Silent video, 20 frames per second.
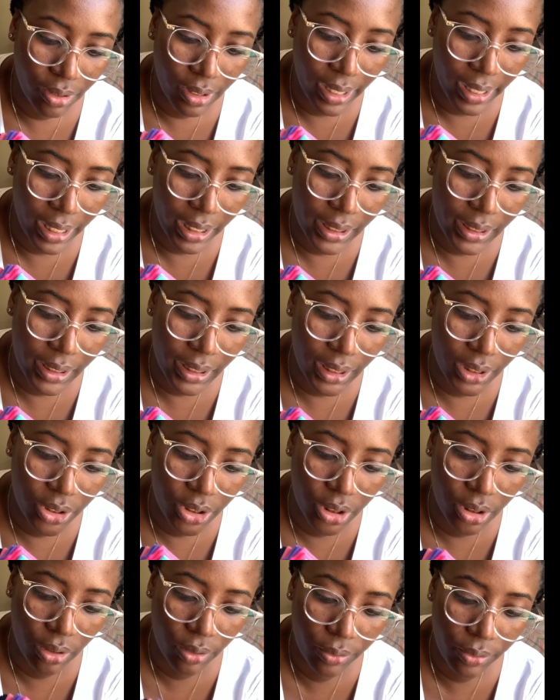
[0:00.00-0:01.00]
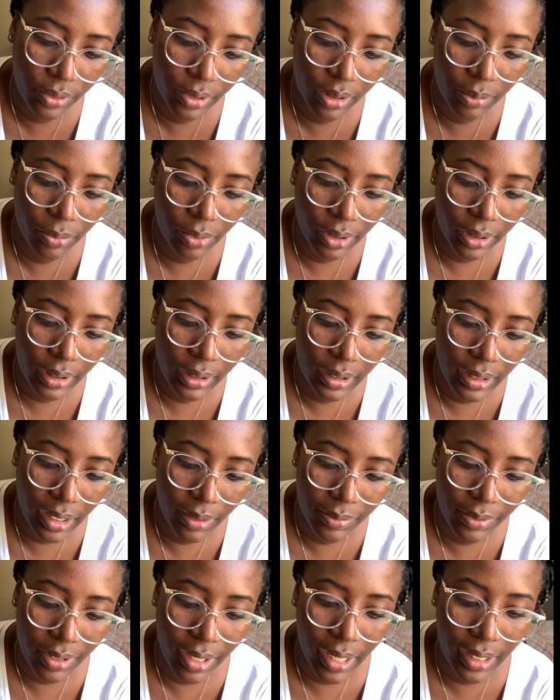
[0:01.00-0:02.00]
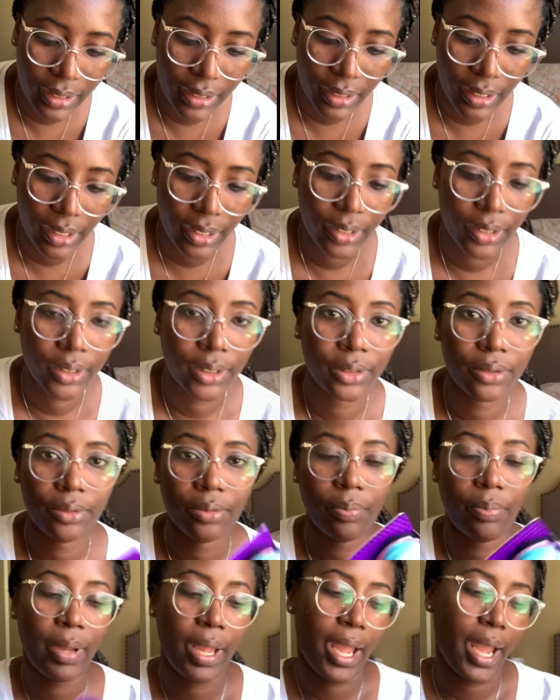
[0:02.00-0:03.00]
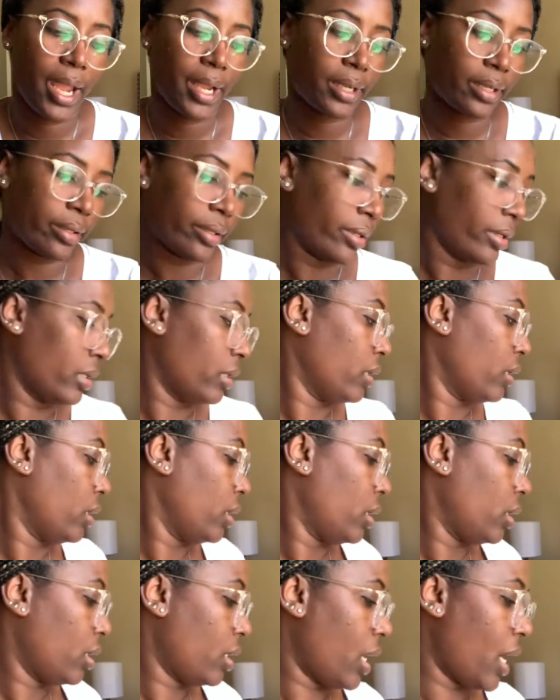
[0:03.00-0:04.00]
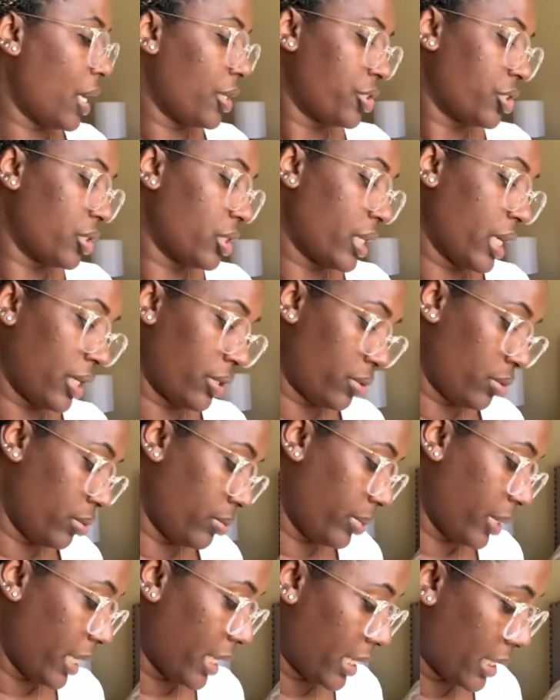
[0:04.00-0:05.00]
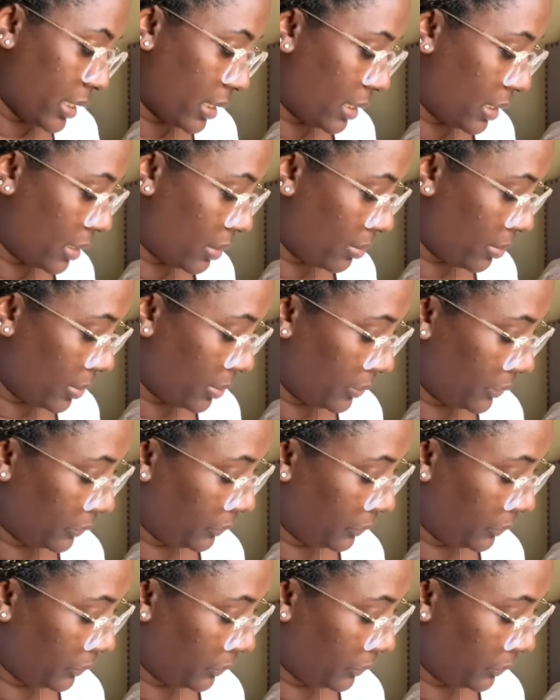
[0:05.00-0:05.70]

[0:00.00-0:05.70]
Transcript: like I said, she loses them all the time, so I had to get her a new pack. I should have got 2 packs, but